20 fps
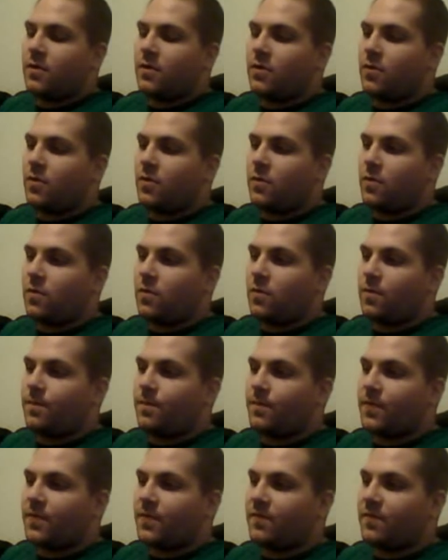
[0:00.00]
who
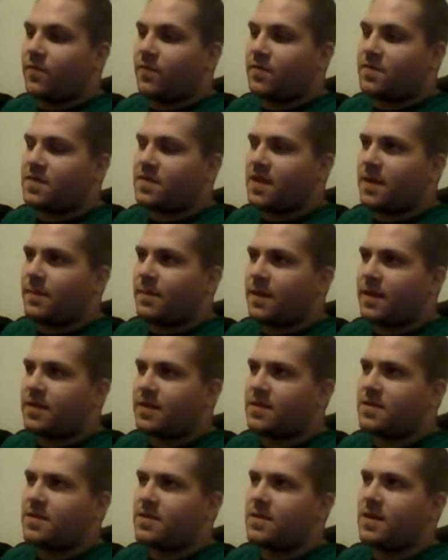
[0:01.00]
first time I
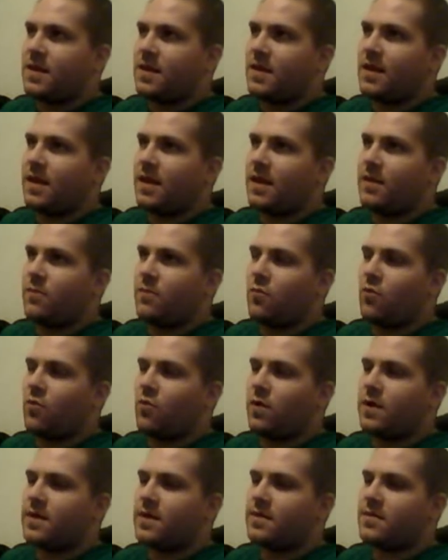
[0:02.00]
seen him
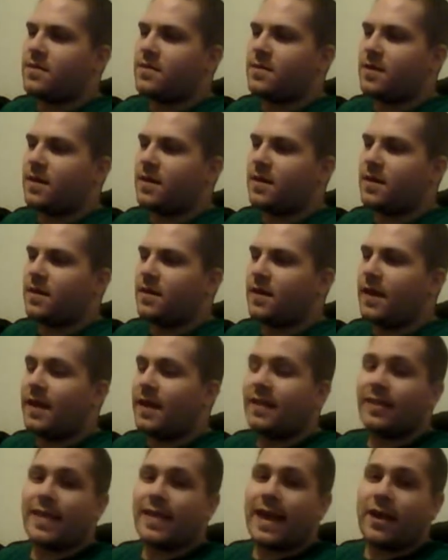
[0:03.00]
was
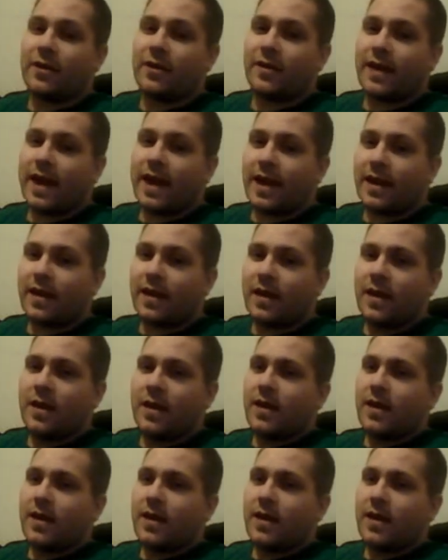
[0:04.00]
in Layer Cake.